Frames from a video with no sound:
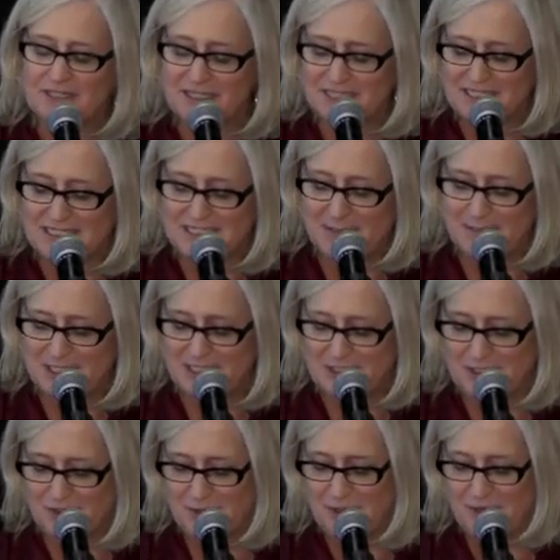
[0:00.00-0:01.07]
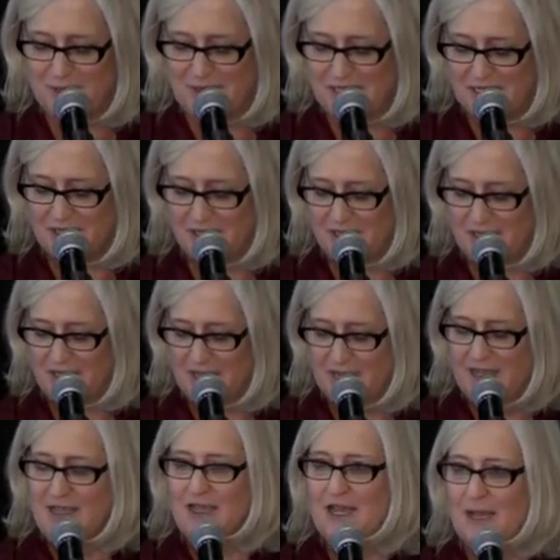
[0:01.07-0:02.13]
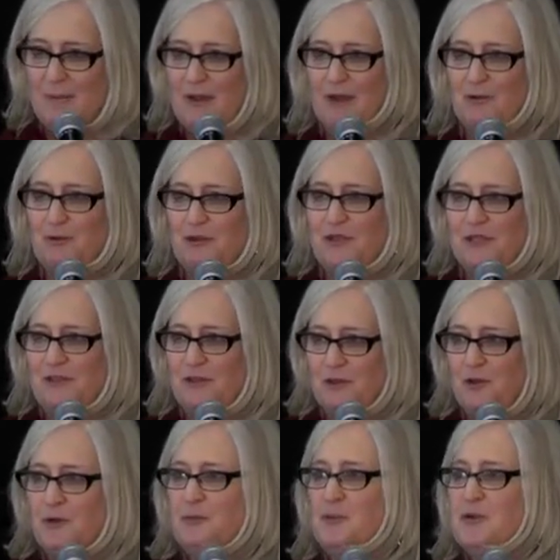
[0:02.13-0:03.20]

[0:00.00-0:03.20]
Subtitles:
little snippets throughout my talk about your